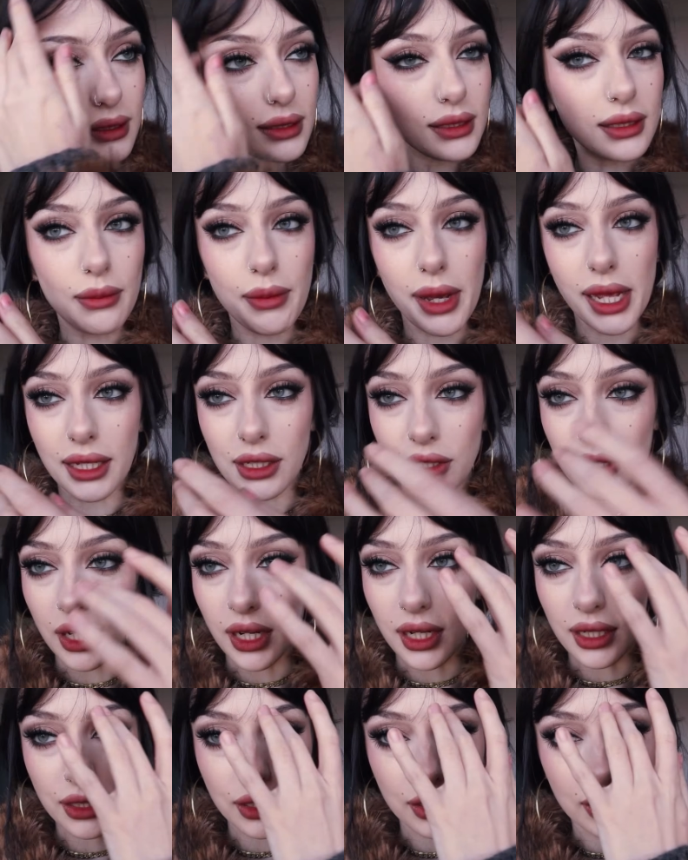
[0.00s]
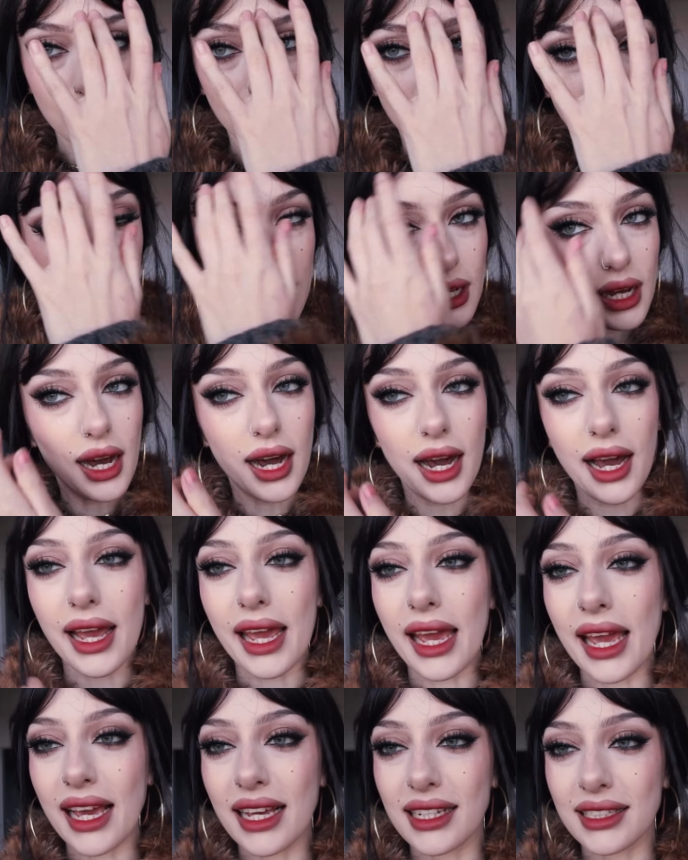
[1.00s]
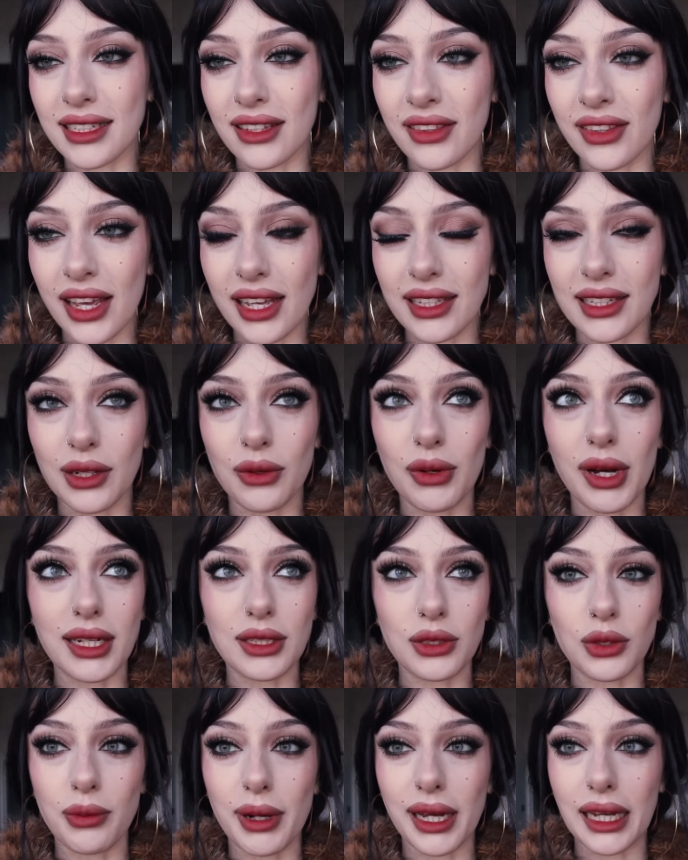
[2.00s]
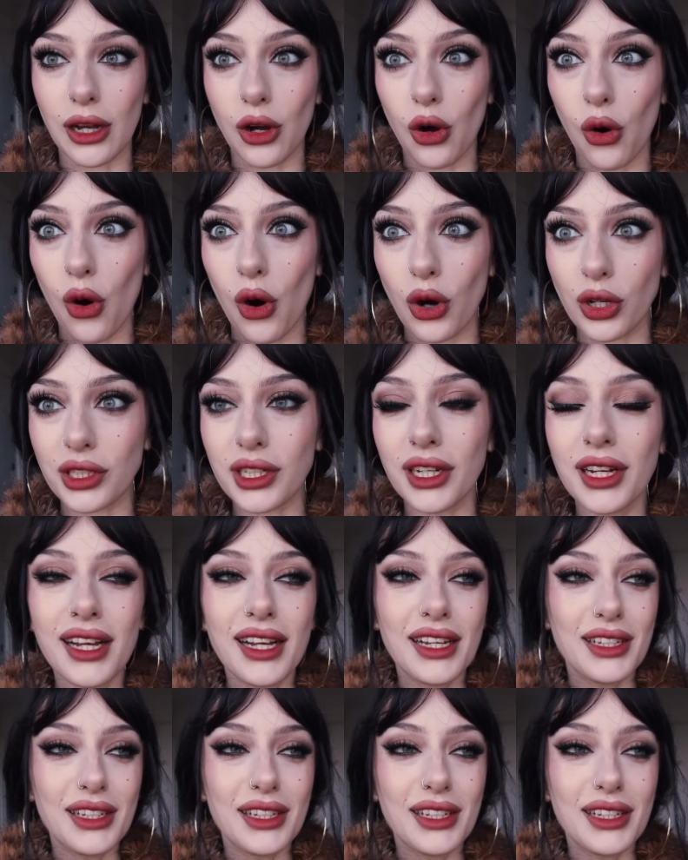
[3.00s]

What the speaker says: It's the main attraction. I hate synthetic wigs. Oh my god.